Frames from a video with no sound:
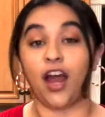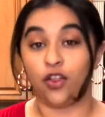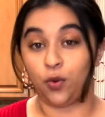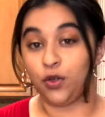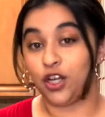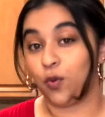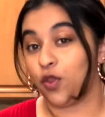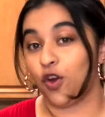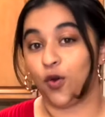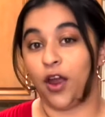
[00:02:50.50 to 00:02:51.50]
that we're done with
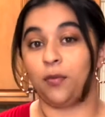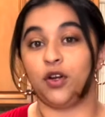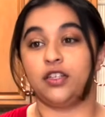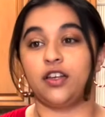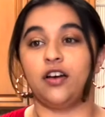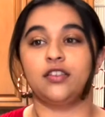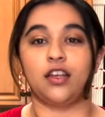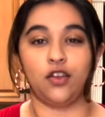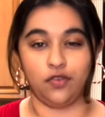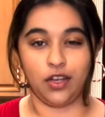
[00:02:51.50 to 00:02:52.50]
our cranberry sauce
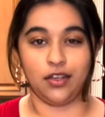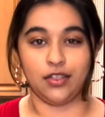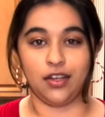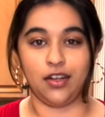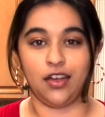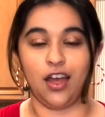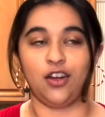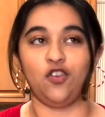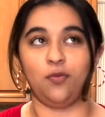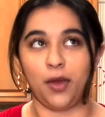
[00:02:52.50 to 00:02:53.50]
and you've tasted it and
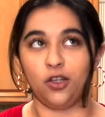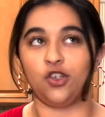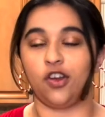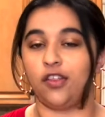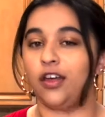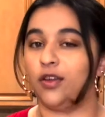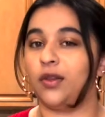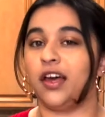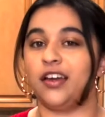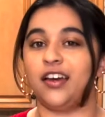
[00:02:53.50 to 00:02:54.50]
you've made sure that you
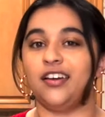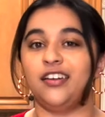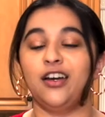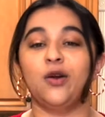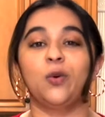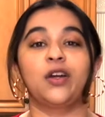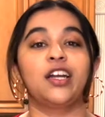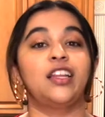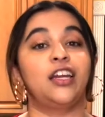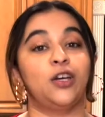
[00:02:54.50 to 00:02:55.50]
like it, we're
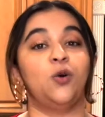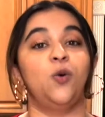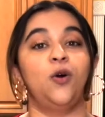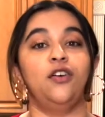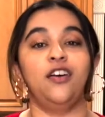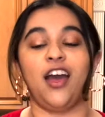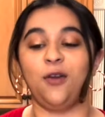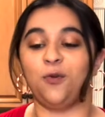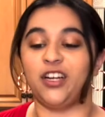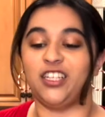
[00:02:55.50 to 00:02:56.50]
gonna let it cool and
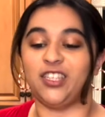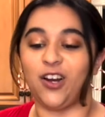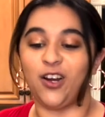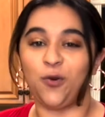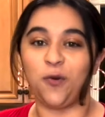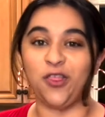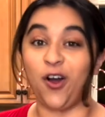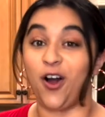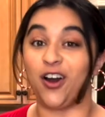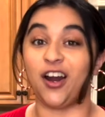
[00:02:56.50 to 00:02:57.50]
we're gonna start with
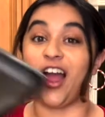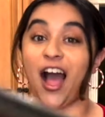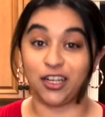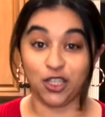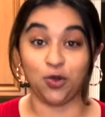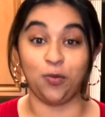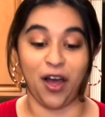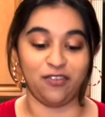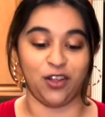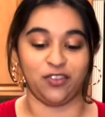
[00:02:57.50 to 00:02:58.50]
our actual
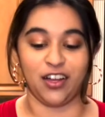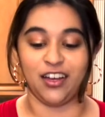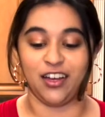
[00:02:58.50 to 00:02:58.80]
pavlova.